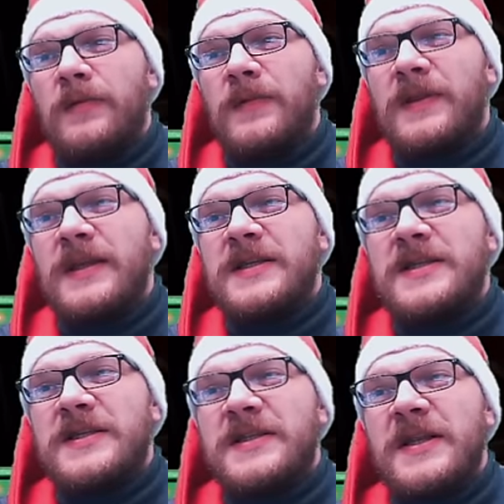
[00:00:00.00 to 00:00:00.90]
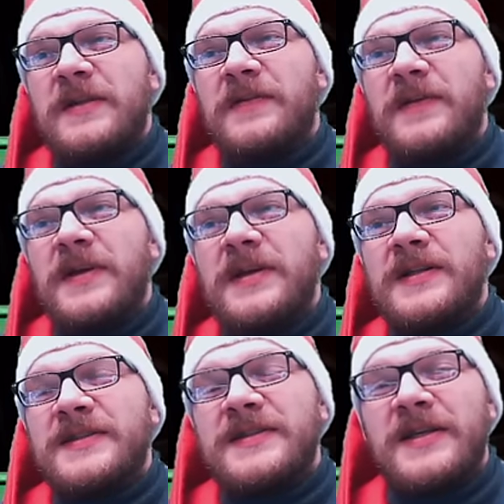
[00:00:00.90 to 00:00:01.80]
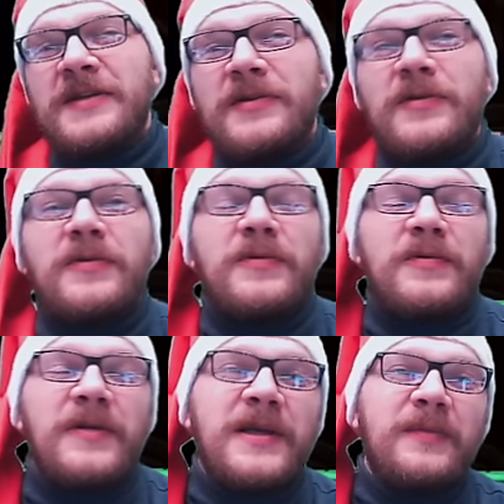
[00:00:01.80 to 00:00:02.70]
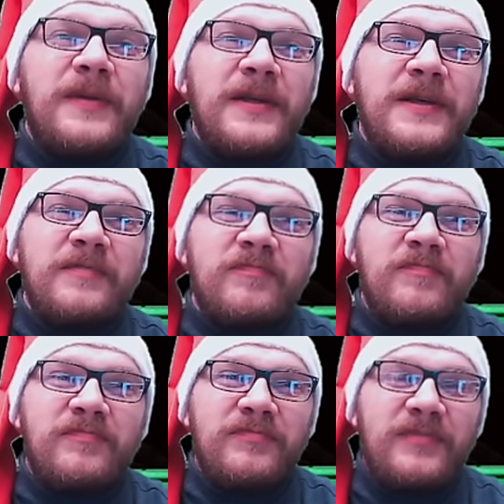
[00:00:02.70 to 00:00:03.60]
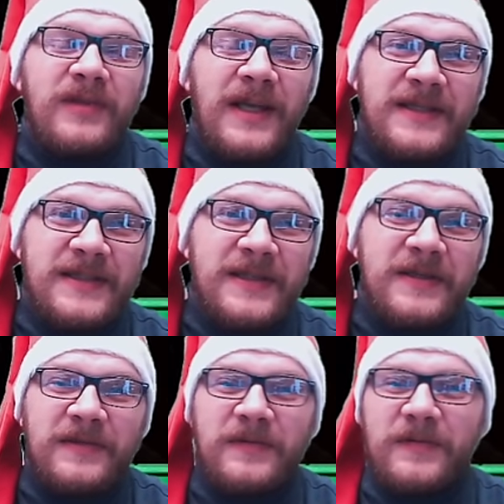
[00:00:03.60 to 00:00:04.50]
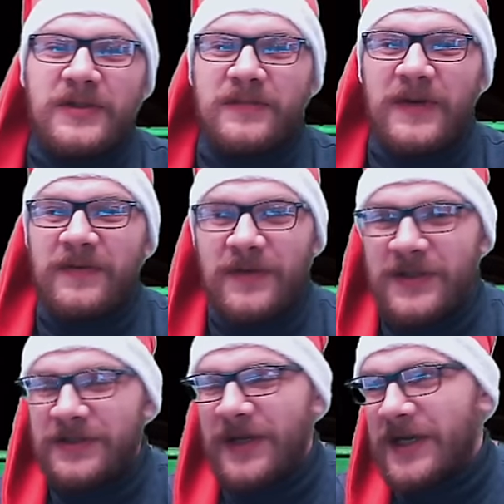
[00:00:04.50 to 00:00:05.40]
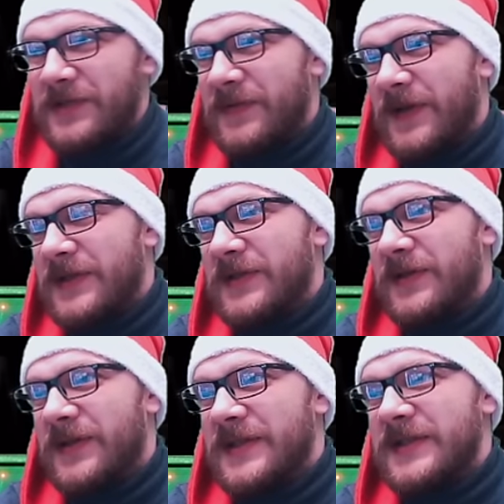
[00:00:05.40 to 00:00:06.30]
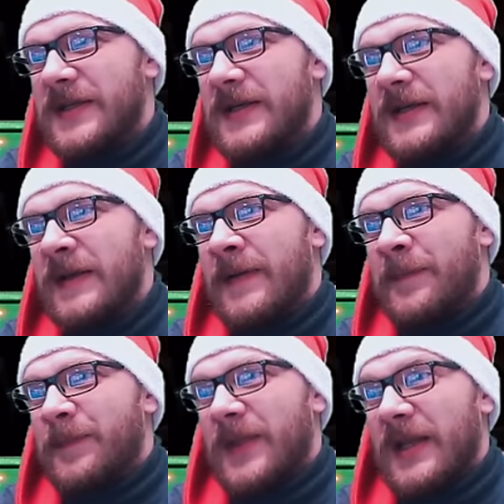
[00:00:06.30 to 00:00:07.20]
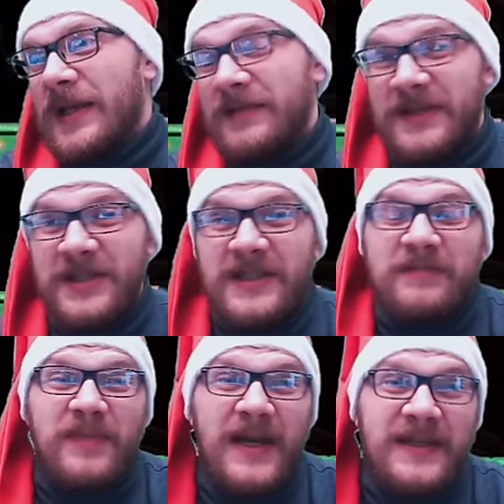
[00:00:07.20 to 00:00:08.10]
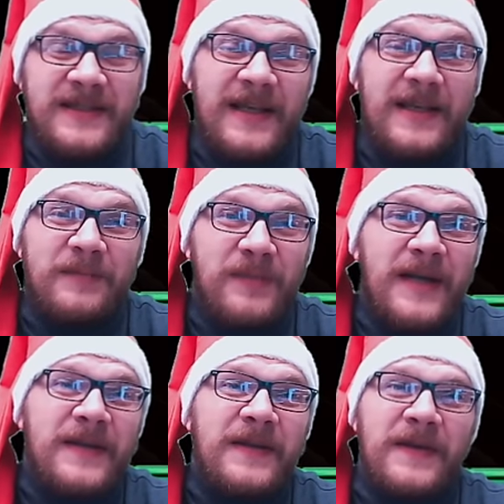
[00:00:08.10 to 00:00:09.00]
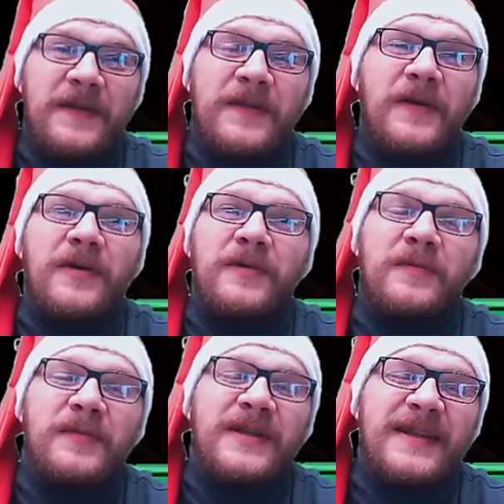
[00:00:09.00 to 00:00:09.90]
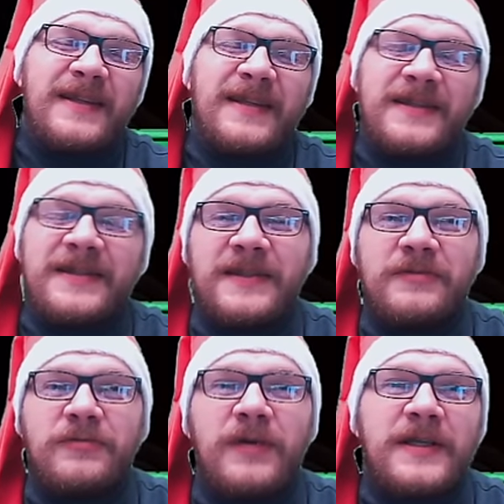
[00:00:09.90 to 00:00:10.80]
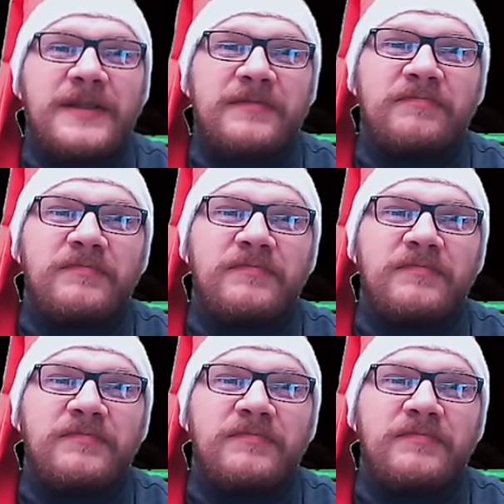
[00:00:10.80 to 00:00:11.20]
This still feels incredibly lazy, which is my first reaction when I saw this. She's be slightly better than I thought, doesn't address